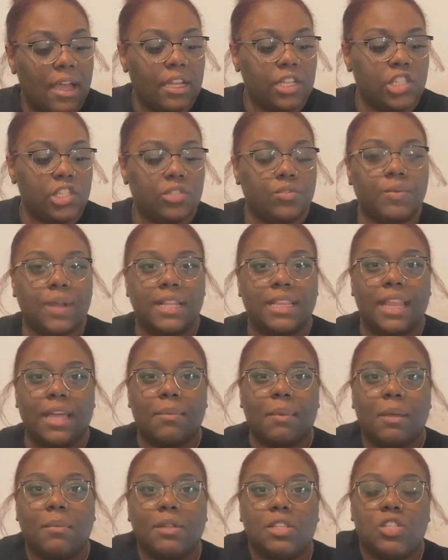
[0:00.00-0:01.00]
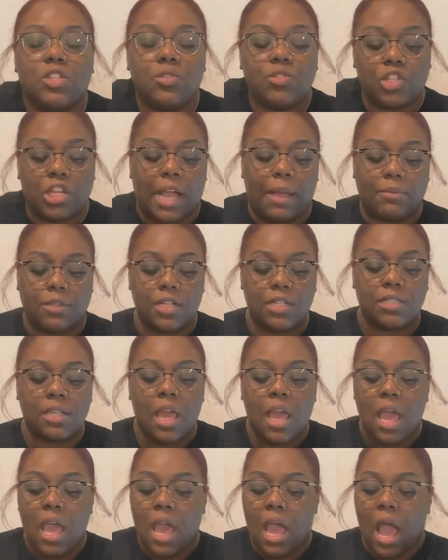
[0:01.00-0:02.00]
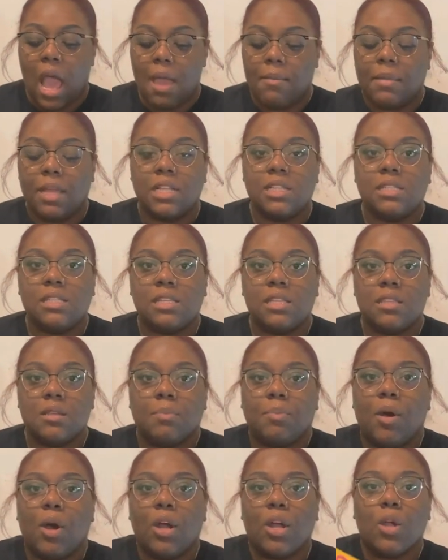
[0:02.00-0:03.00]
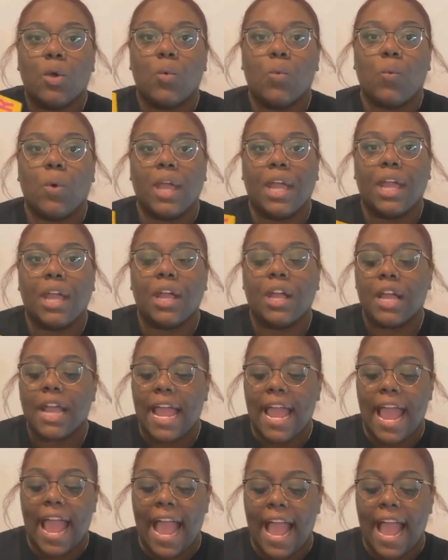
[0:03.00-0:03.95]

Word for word: just read like maybe two chapters. I'm into the part where